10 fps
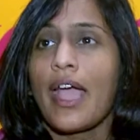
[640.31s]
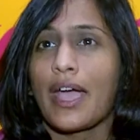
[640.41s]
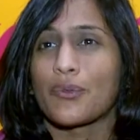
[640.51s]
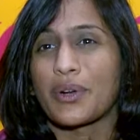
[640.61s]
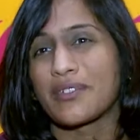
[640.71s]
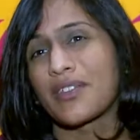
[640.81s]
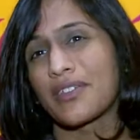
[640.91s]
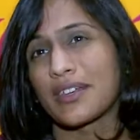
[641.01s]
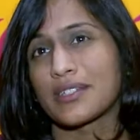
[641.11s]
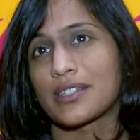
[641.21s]
And one of the
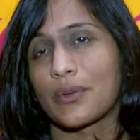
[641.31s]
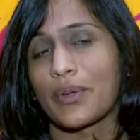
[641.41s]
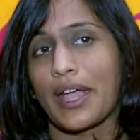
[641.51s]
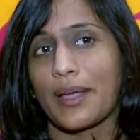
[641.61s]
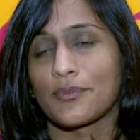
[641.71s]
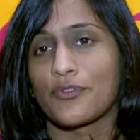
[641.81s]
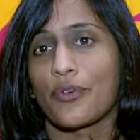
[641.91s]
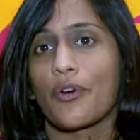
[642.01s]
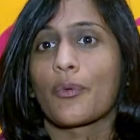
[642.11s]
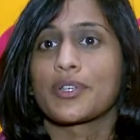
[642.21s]
things that we aimed
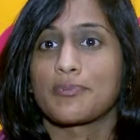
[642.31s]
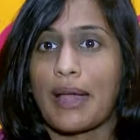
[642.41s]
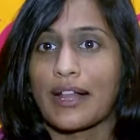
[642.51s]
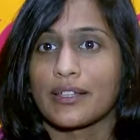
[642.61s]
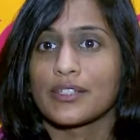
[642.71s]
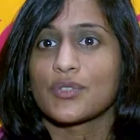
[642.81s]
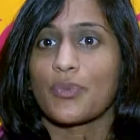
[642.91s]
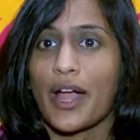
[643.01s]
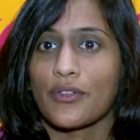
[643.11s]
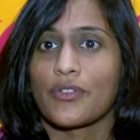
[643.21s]
for was balance
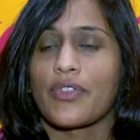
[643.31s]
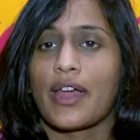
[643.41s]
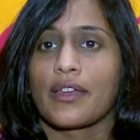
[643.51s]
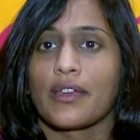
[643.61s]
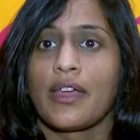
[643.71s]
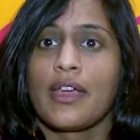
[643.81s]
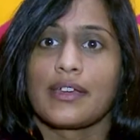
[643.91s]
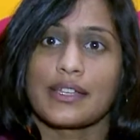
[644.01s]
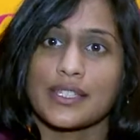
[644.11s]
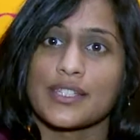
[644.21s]
rather than
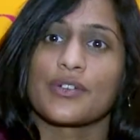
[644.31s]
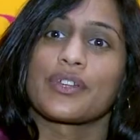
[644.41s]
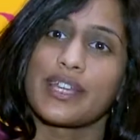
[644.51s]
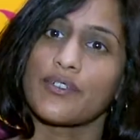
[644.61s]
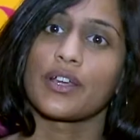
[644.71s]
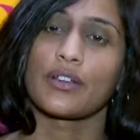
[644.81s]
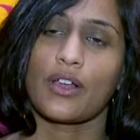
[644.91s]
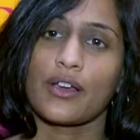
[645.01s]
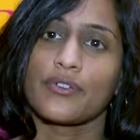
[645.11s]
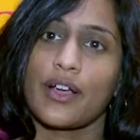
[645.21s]
necessarily giving a
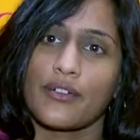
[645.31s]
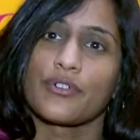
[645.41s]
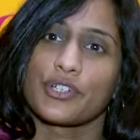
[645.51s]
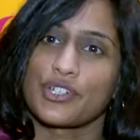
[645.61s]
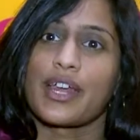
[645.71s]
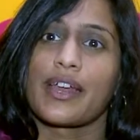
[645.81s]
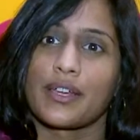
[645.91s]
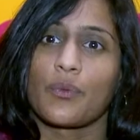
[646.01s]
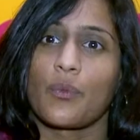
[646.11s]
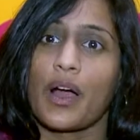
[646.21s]
lot of coverage to
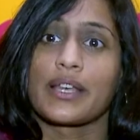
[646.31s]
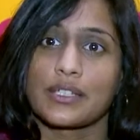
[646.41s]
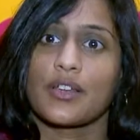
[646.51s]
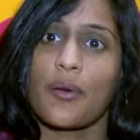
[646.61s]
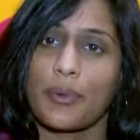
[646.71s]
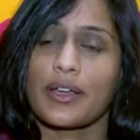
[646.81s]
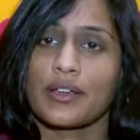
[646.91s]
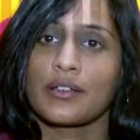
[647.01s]
any one topic.